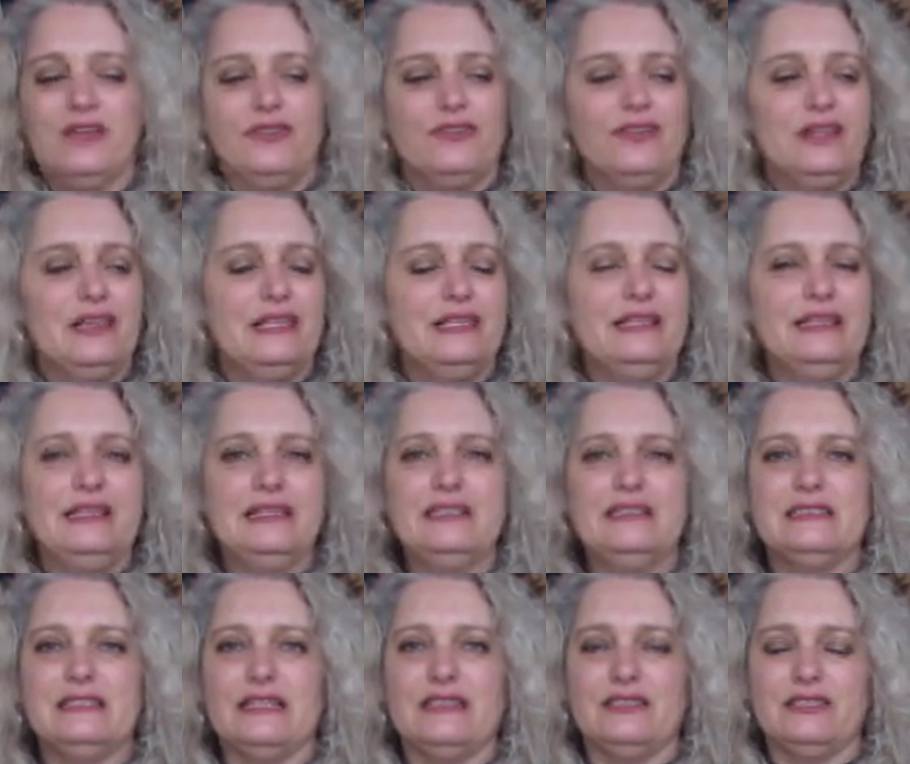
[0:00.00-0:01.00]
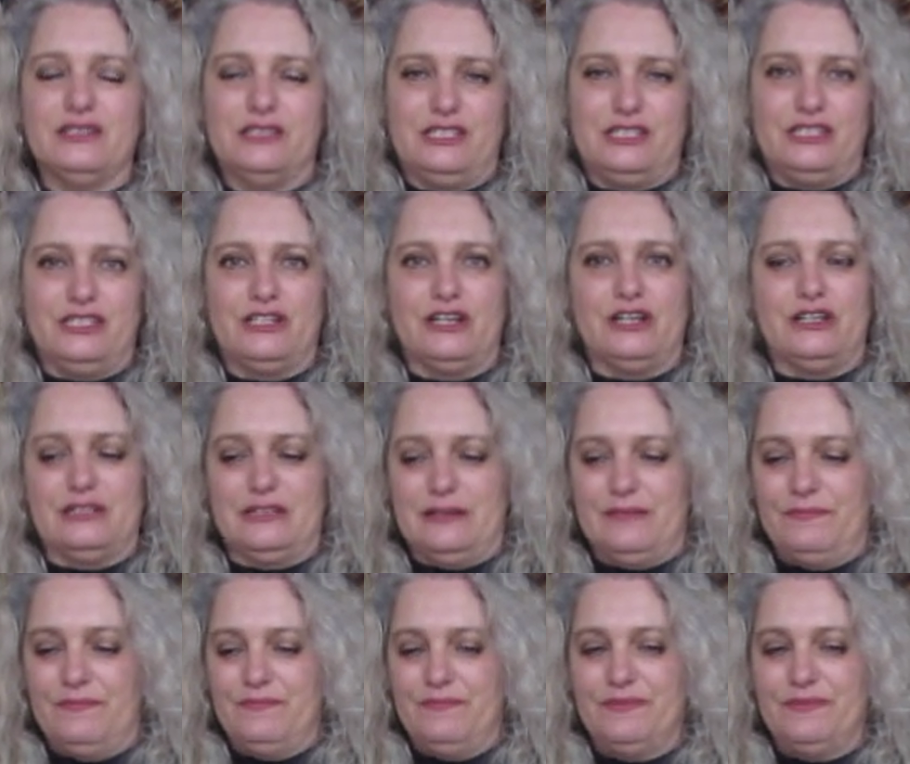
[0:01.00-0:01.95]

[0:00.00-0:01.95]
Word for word: the lilies and the sun